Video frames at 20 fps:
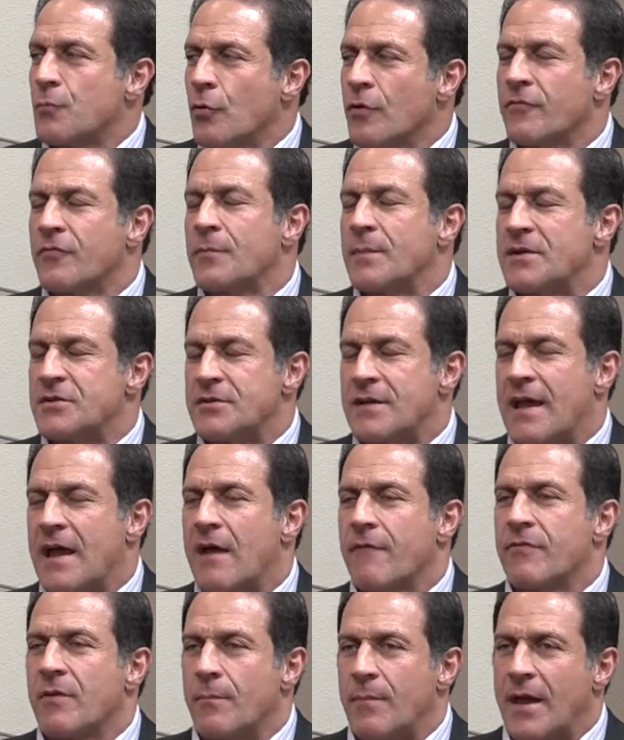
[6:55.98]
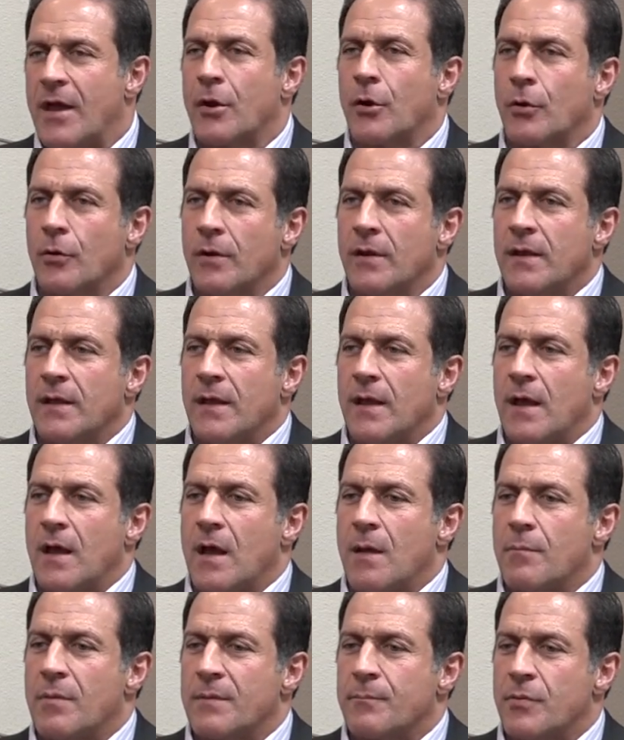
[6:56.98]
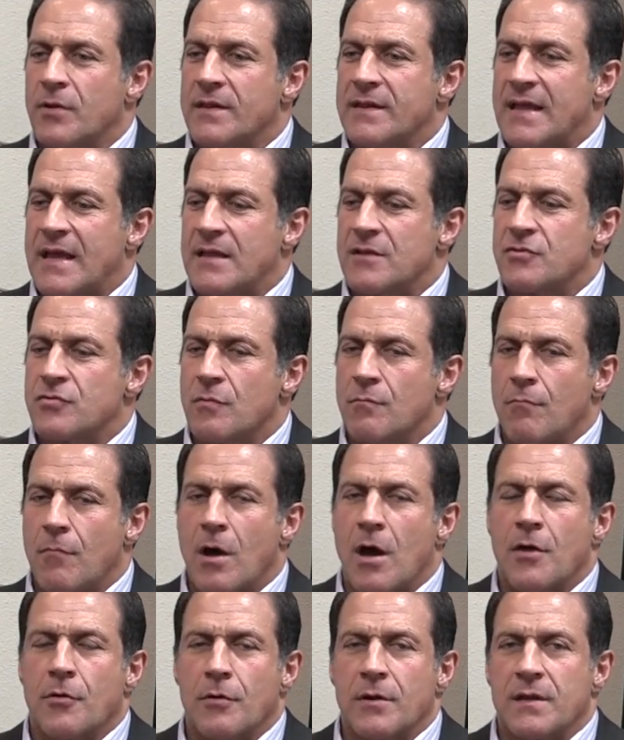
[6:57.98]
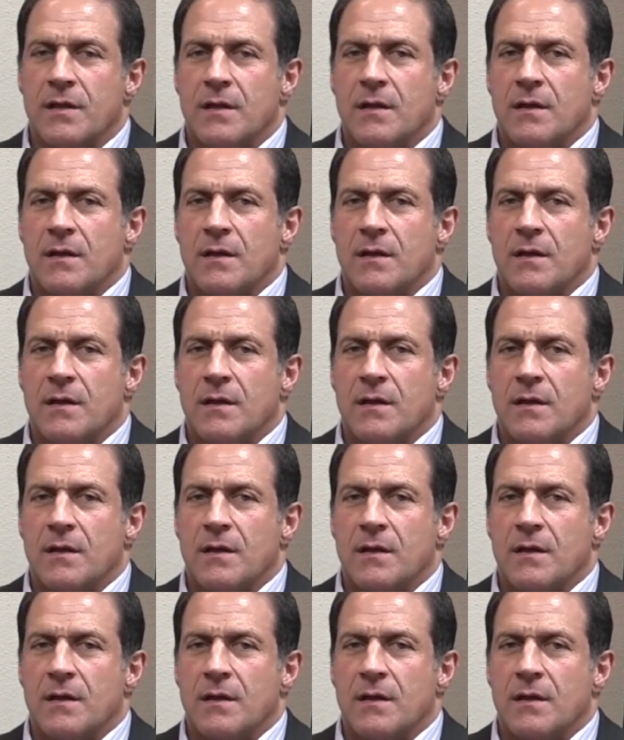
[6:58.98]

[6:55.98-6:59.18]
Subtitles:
more information you have, the better. But putting that into a moderate,